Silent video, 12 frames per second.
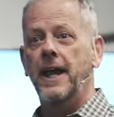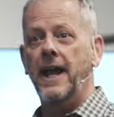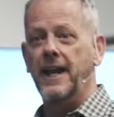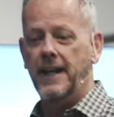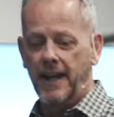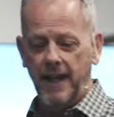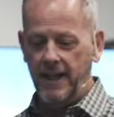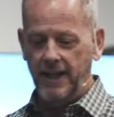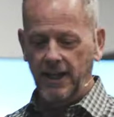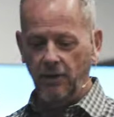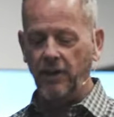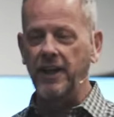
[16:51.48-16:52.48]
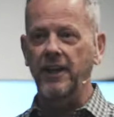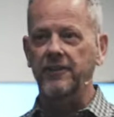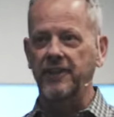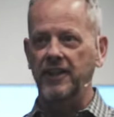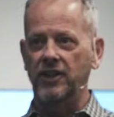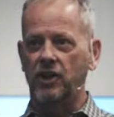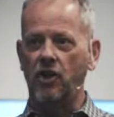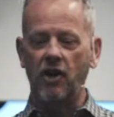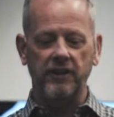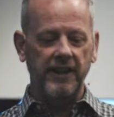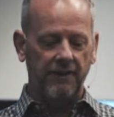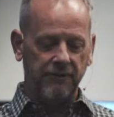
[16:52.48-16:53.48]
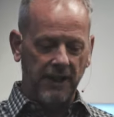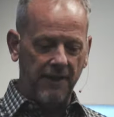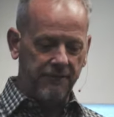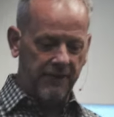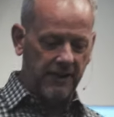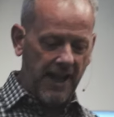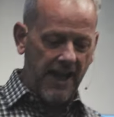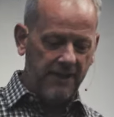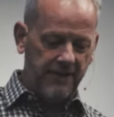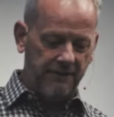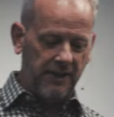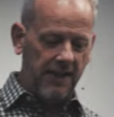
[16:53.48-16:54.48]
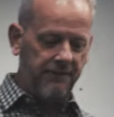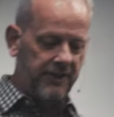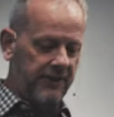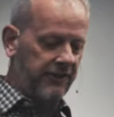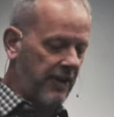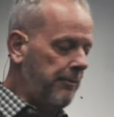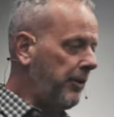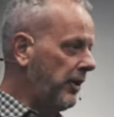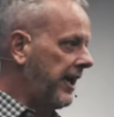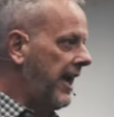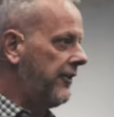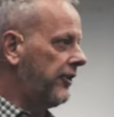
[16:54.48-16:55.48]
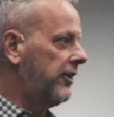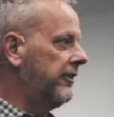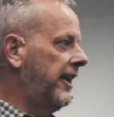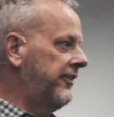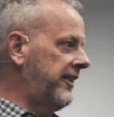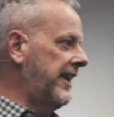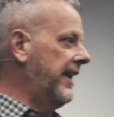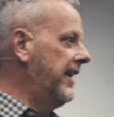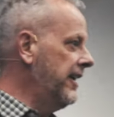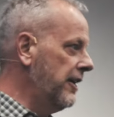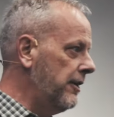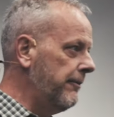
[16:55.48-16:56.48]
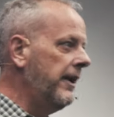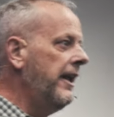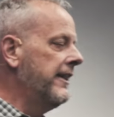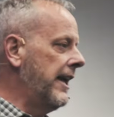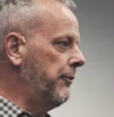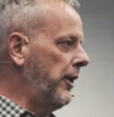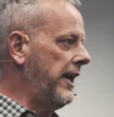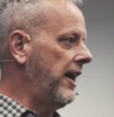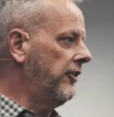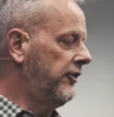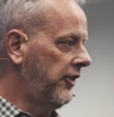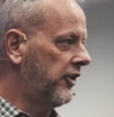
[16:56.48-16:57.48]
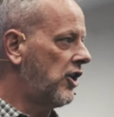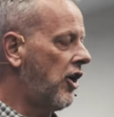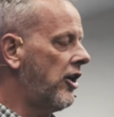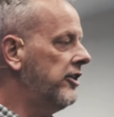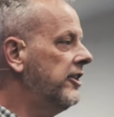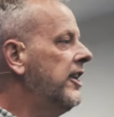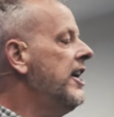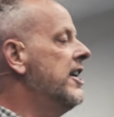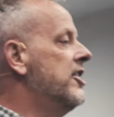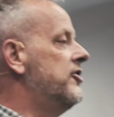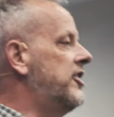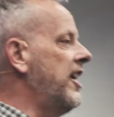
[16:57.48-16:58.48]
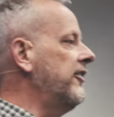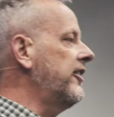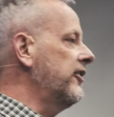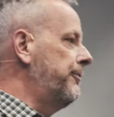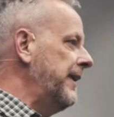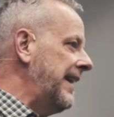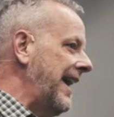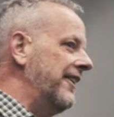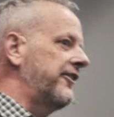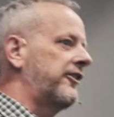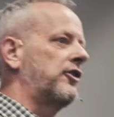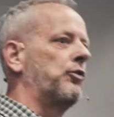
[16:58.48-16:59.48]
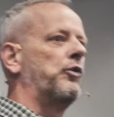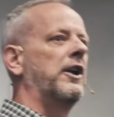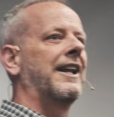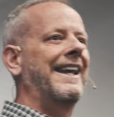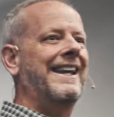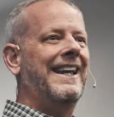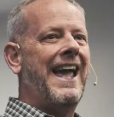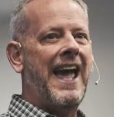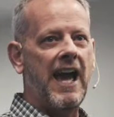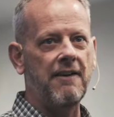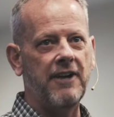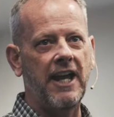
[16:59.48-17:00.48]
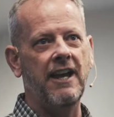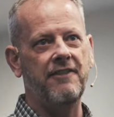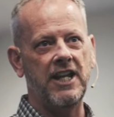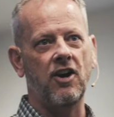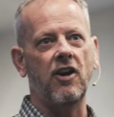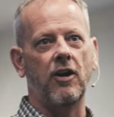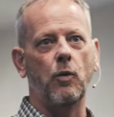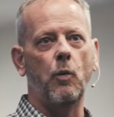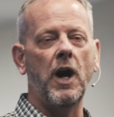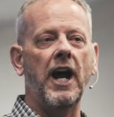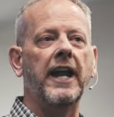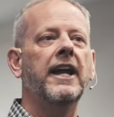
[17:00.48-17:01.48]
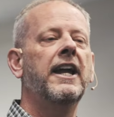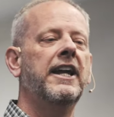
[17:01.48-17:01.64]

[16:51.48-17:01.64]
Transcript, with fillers: And, and here he is in the garden. They've left, the la- they've left supper together. They sang a hymn. They went out to the garden. Jesus begins to really have a heavy heart. Why?